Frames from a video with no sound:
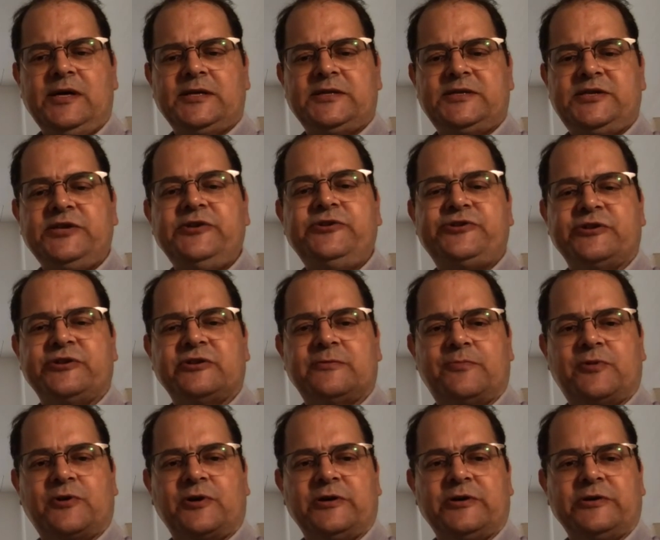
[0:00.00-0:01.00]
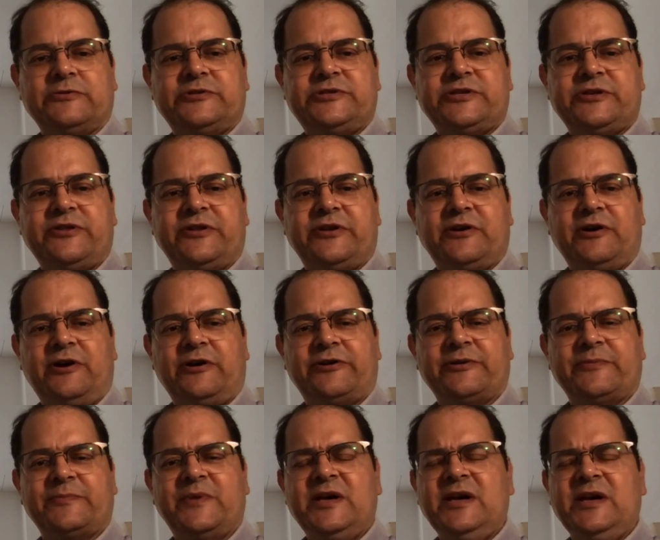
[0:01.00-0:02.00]
teaching approach in the
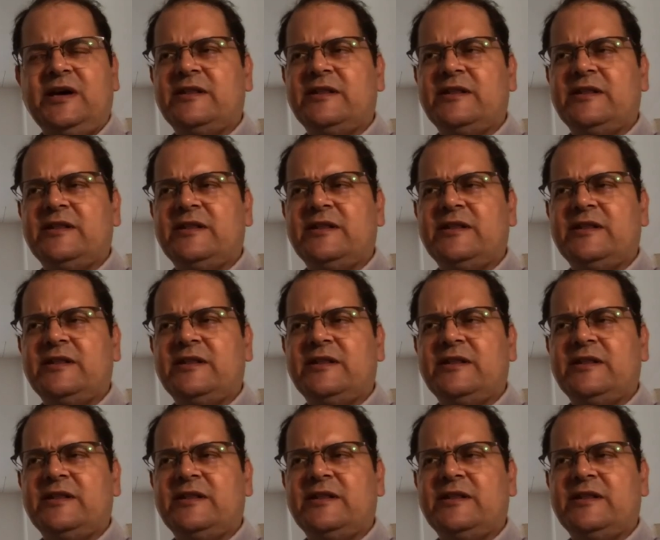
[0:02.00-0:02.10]
autumn.